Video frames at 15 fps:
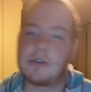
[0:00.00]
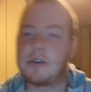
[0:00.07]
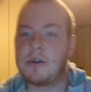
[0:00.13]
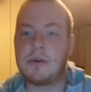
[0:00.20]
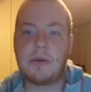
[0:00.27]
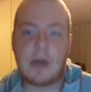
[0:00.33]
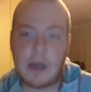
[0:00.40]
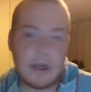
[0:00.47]

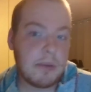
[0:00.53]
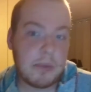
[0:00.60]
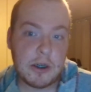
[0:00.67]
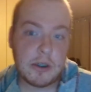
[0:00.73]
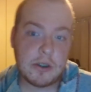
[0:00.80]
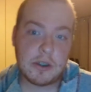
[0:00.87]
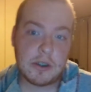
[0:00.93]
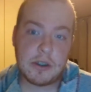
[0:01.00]
So I
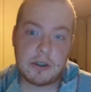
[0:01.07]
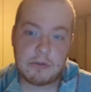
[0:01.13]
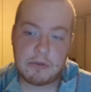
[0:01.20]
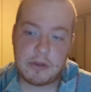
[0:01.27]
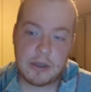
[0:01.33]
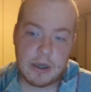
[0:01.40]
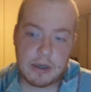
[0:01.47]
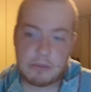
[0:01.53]
apologize
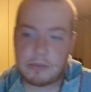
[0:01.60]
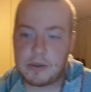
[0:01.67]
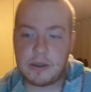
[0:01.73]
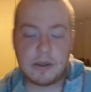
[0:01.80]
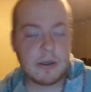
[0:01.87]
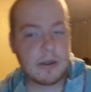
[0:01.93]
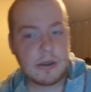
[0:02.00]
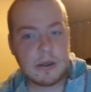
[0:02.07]
for that,
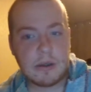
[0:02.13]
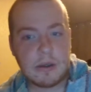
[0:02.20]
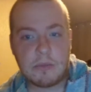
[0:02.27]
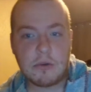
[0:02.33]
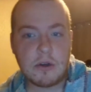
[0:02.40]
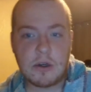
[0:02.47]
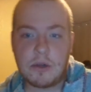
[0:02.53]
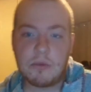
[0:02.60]
but
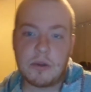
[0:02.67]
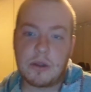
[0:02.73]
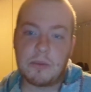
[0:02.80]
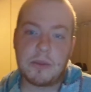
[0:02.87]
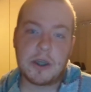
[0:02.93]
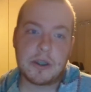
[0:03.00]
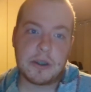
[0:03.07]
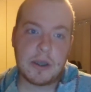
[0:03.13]
I'm working with the
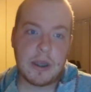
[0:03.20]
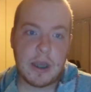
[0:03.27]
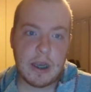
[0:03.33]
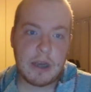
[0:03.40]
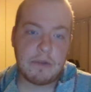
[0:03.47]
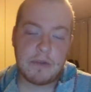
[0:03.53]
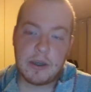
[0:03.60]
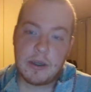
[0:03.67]
best I
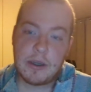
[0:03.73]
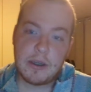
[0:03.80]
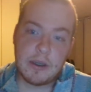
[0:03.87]
have.